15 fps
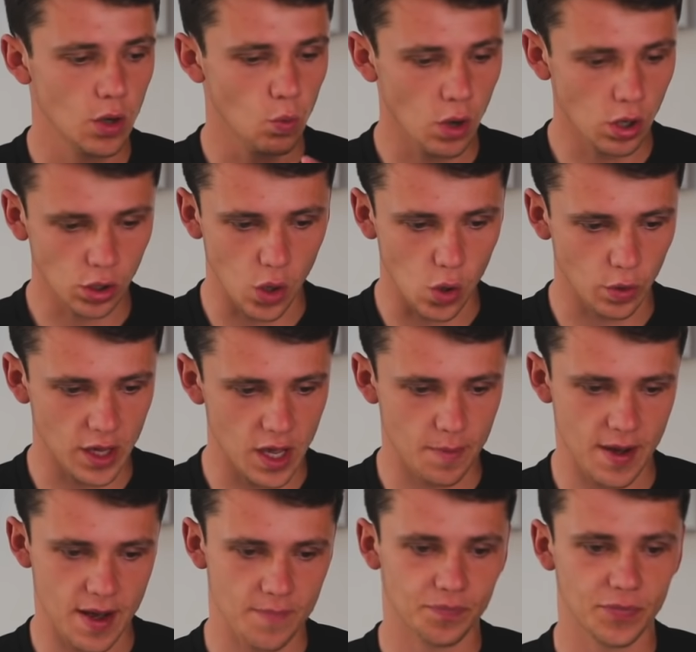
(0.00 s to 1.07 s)
1
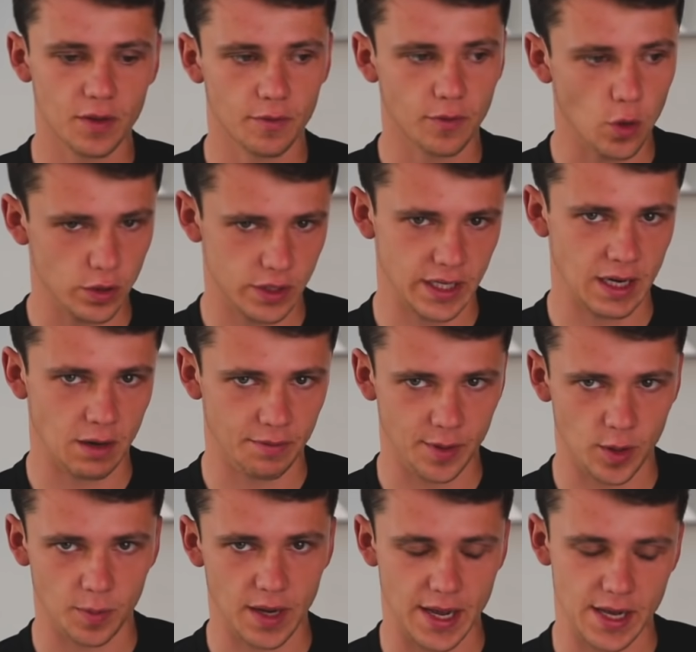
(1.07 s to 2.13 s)
goalkeeper, 14
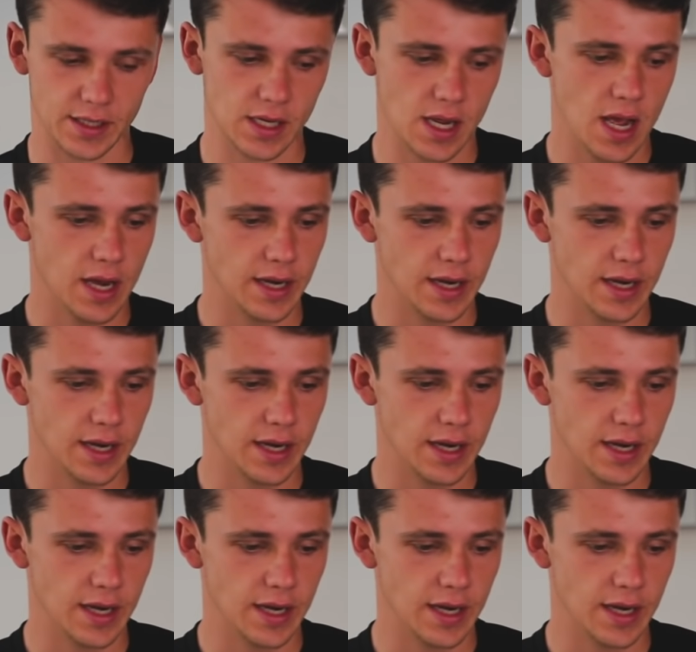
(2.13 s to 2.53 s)
outfield players.